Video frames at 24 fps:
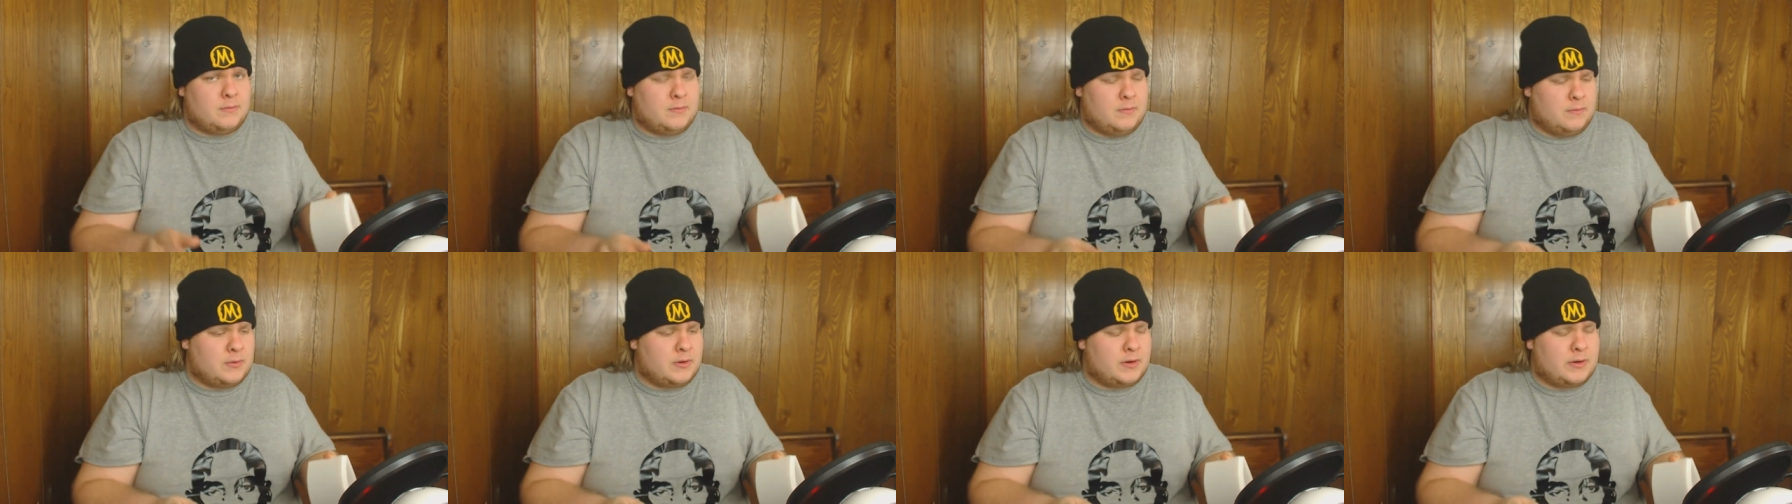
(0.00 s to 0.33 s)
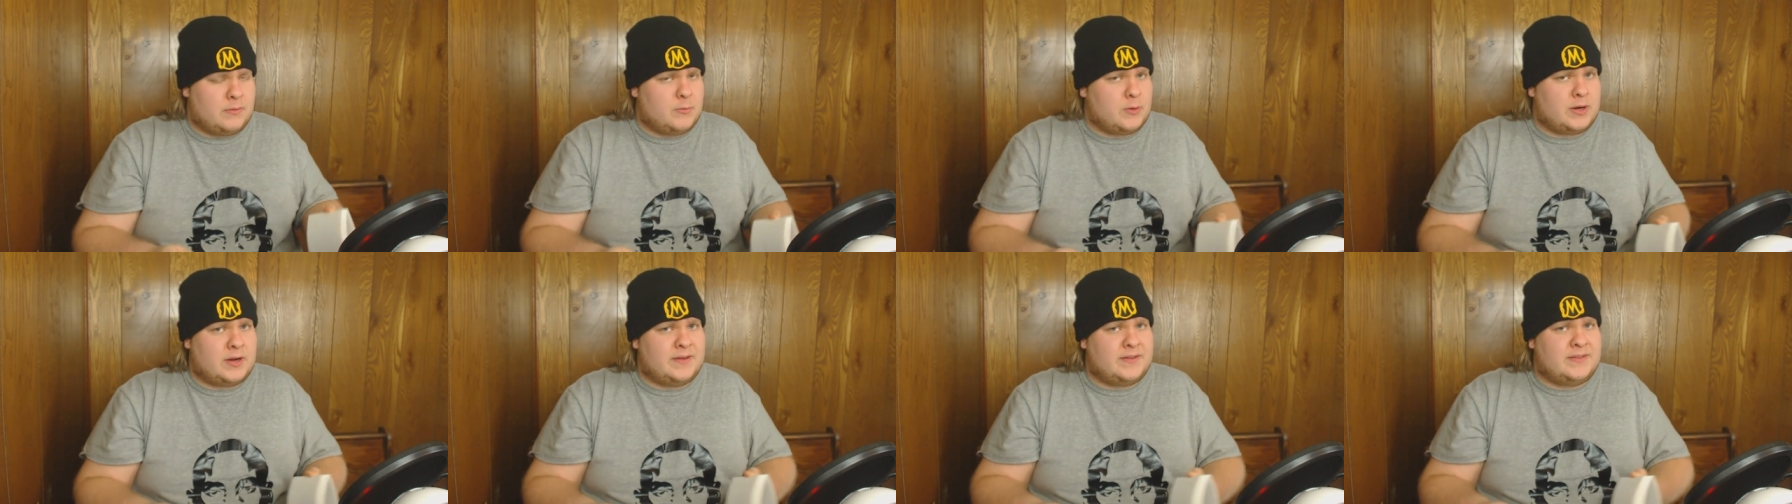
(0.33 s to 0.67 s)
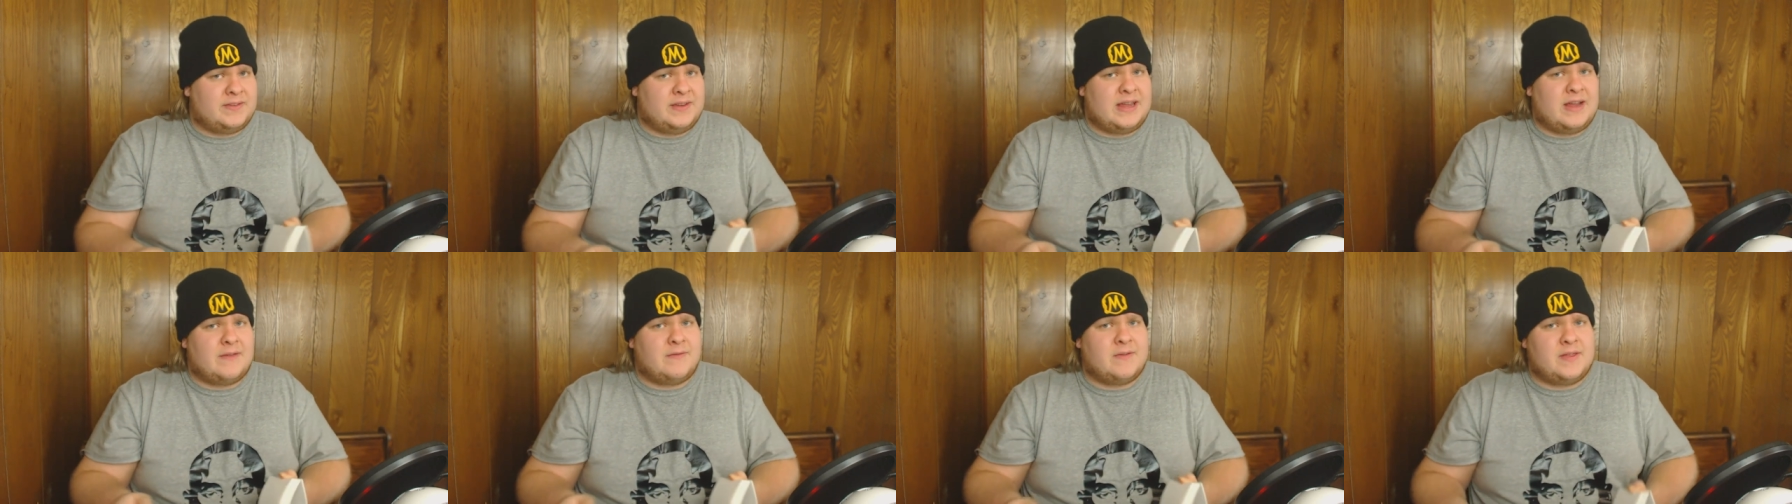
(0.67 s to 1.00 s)
We're going to
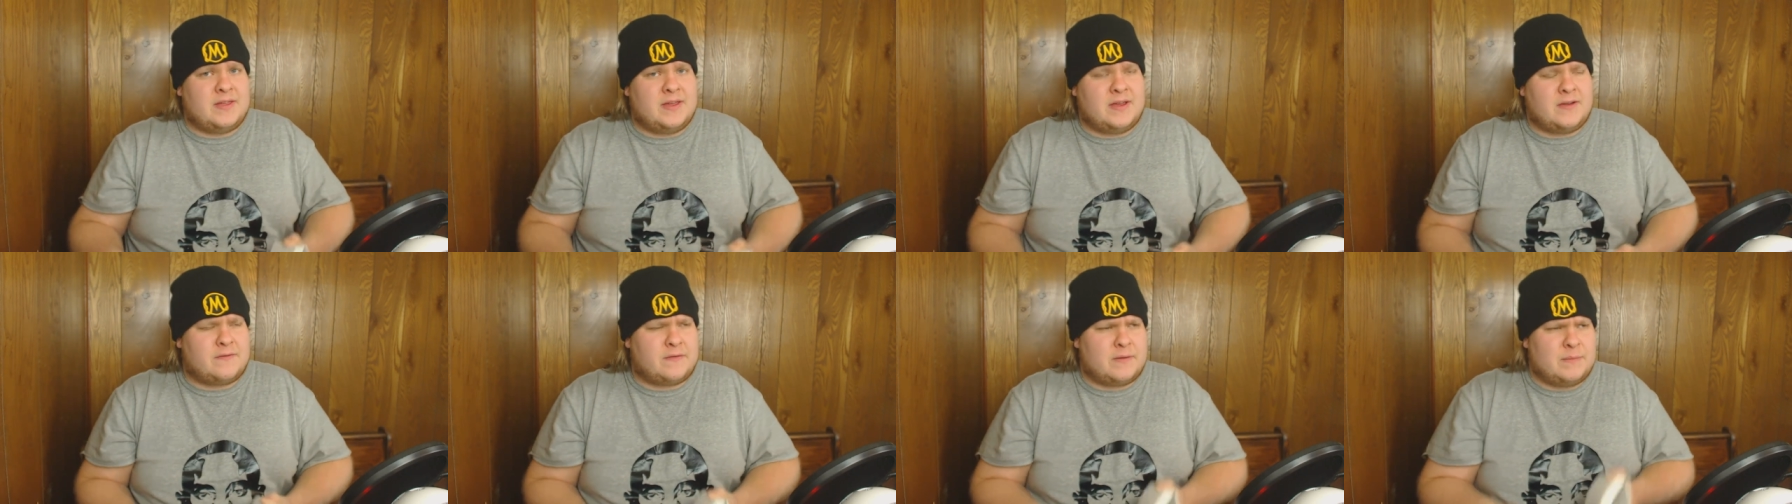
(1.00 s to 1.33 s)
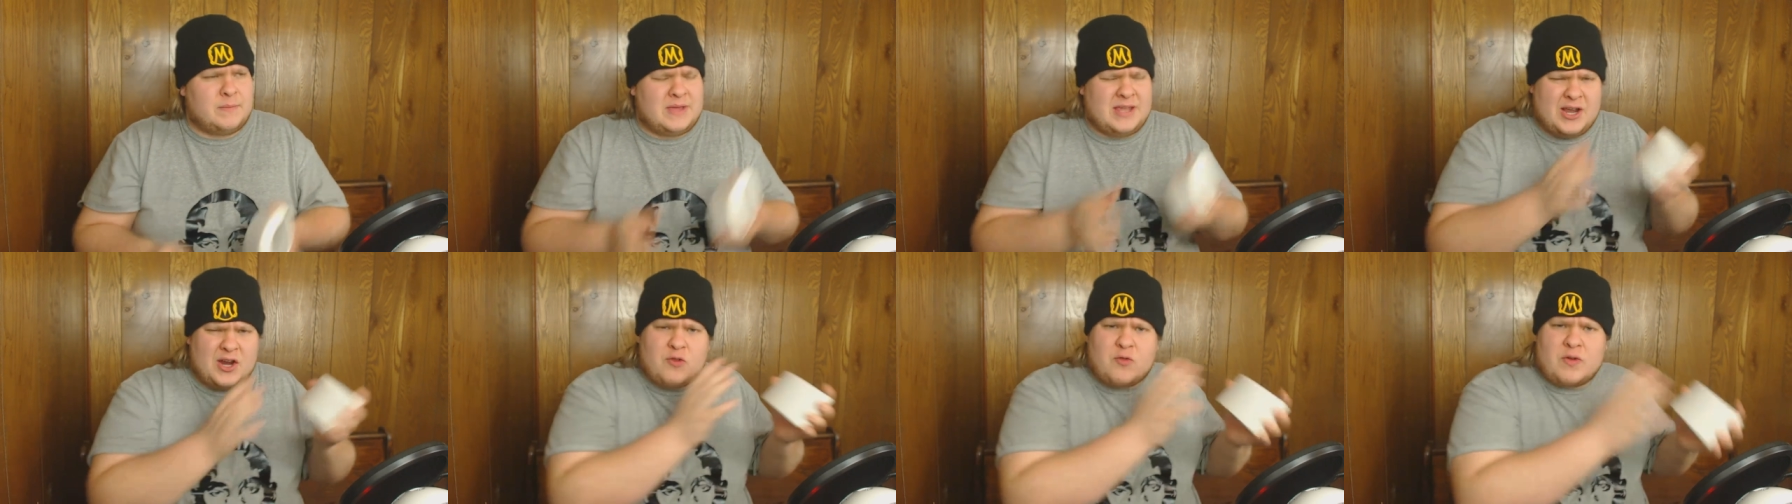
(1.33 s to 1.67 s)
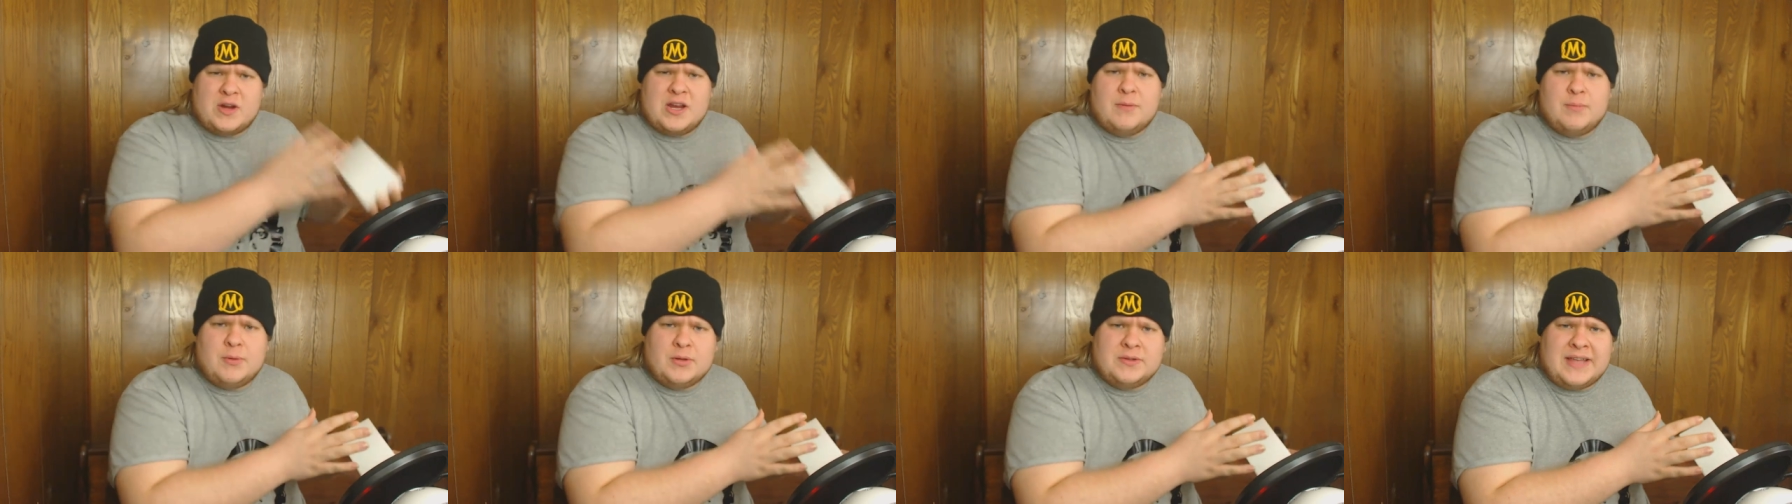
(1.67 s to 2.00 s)
see everything from the
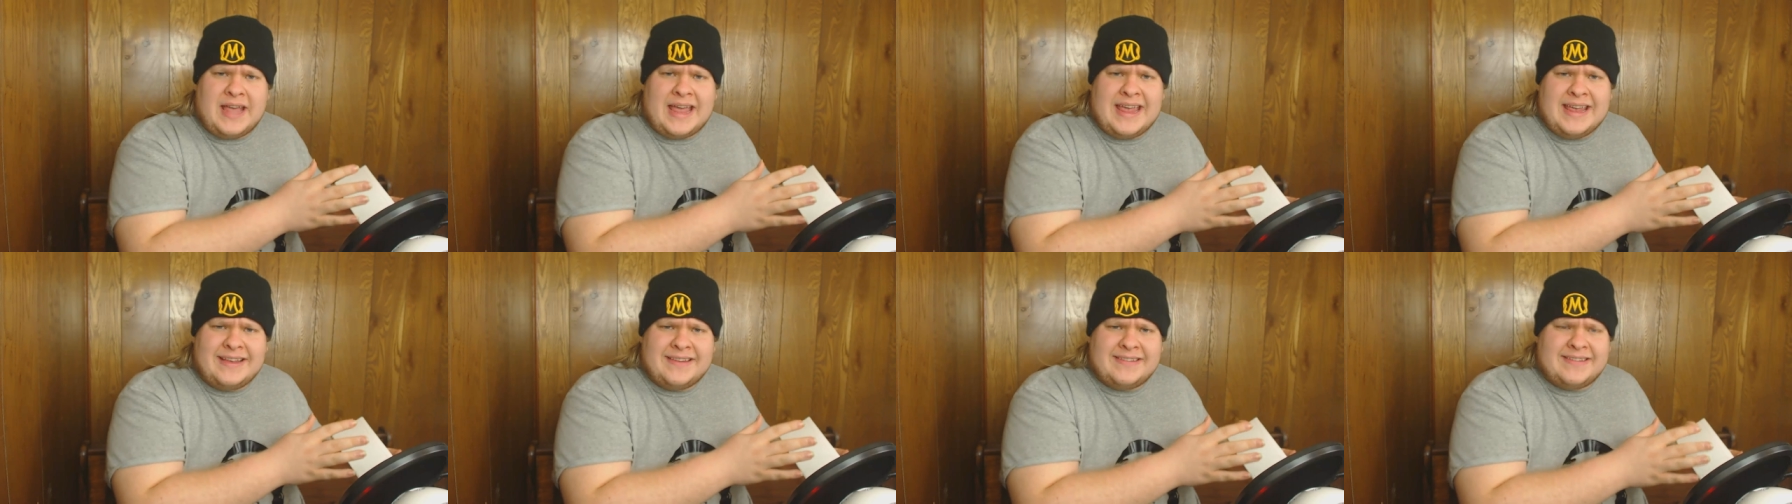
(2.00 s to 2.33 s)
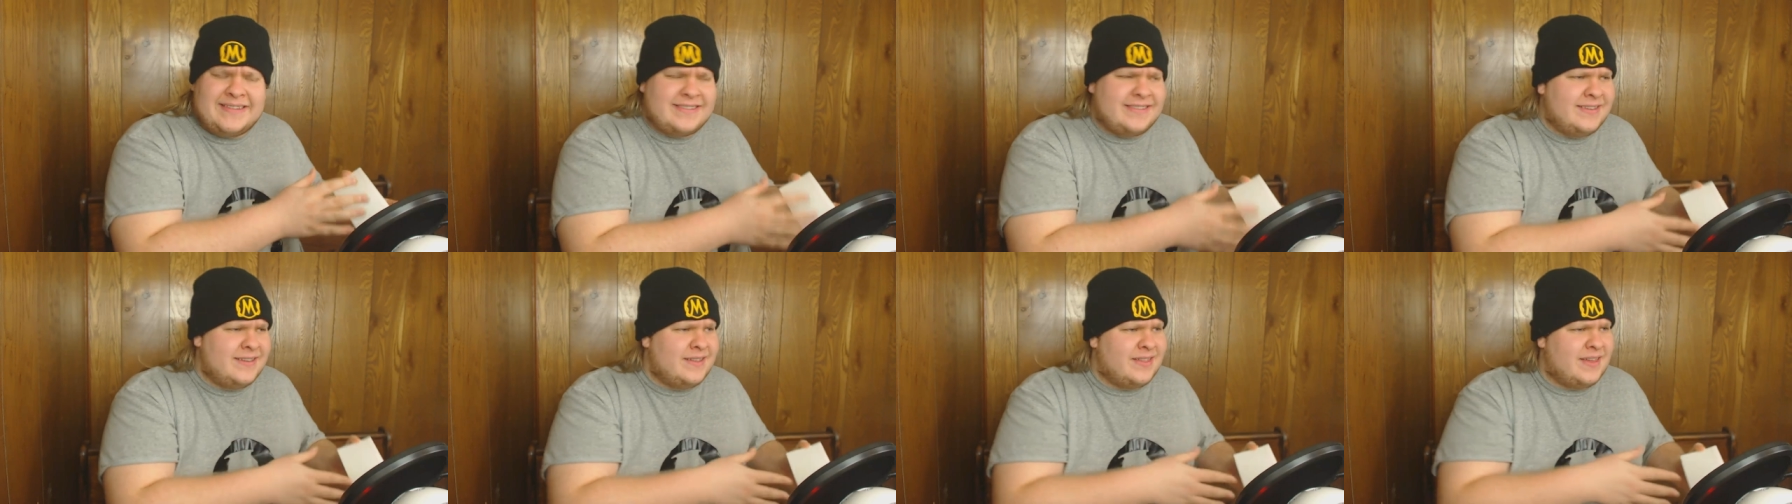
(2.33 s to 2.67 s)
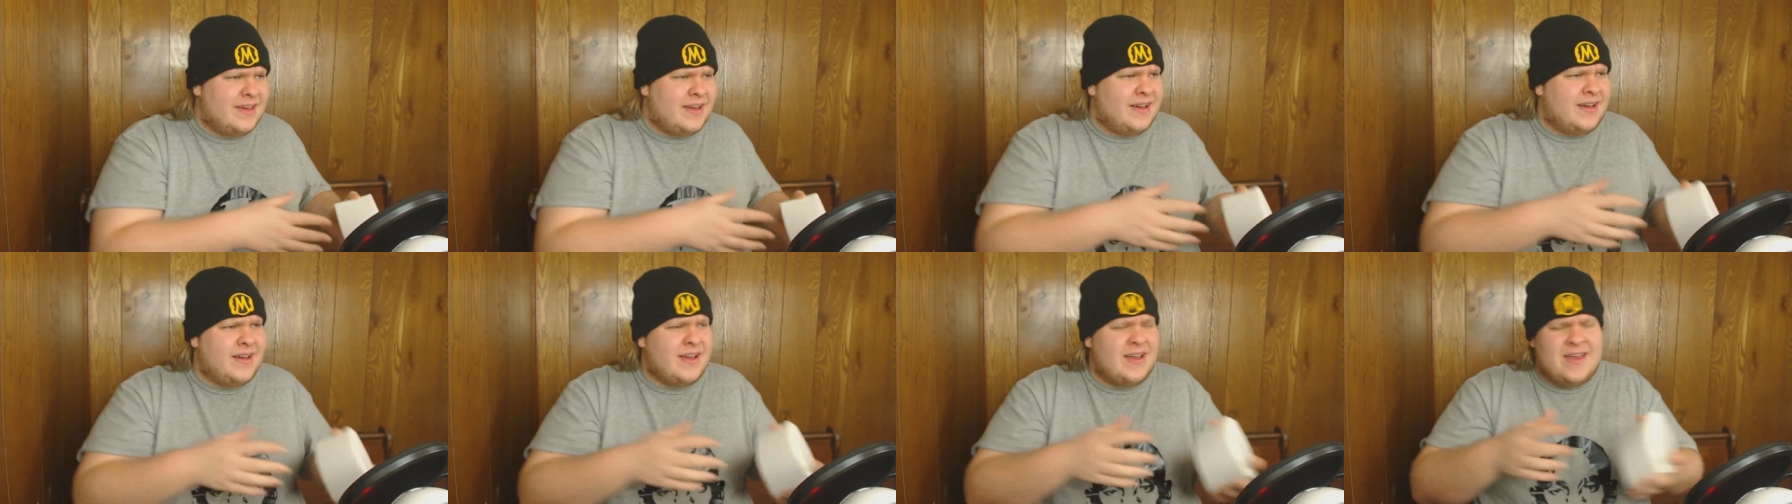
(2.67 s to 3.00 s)
agreeable takes to
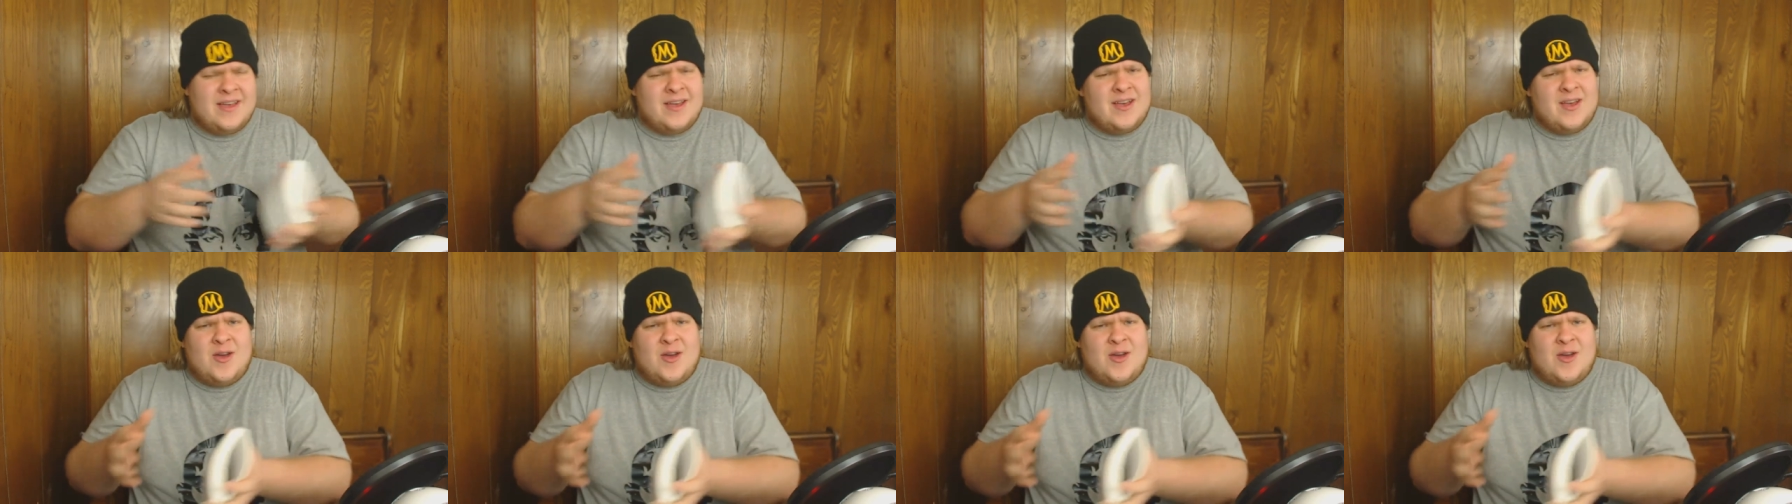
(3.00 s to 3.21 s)
the